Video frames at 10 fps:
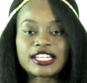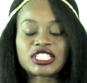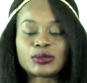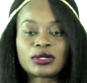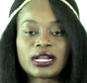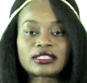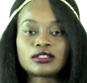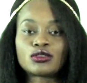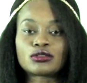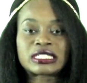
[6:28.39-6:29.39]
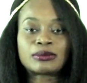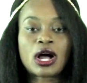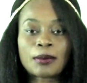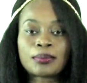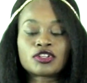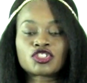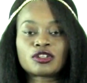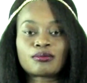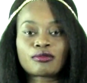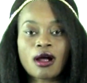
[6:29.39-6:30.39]
and she put on a little small
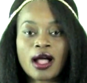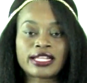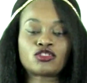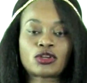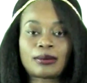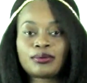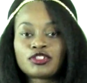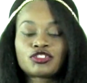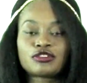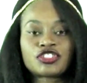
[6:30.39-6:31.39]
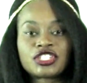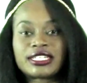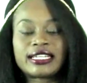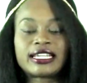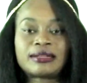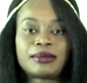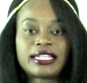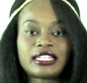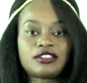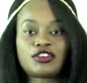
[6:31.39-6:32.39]
push-up bra and try and push her shit in and
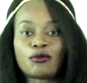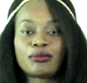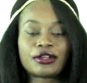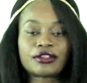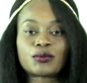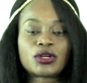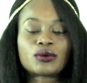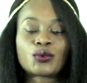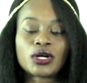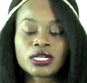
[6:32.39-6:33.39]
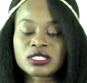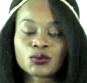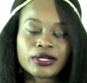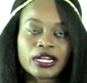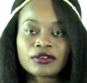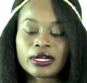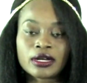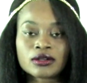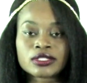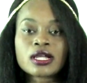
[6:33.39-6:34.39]
make it, you know, bigger than what it was and whatever
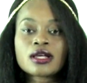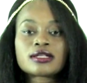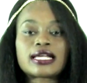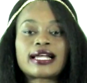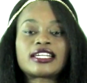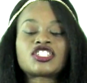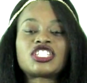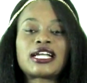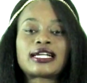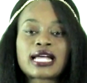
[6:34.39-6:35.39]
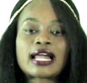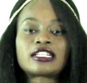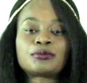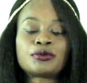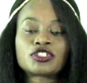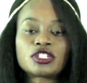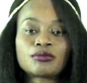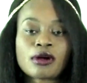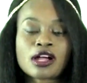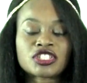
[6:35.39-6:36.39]
else. So I guess she got tired of the
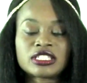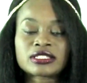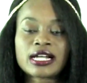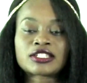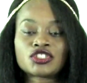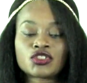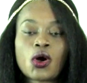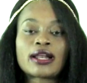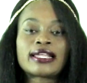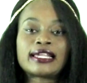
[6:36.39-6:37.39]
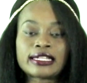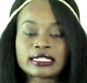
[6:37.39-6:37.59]
push-up bra and she decided to just go on ahead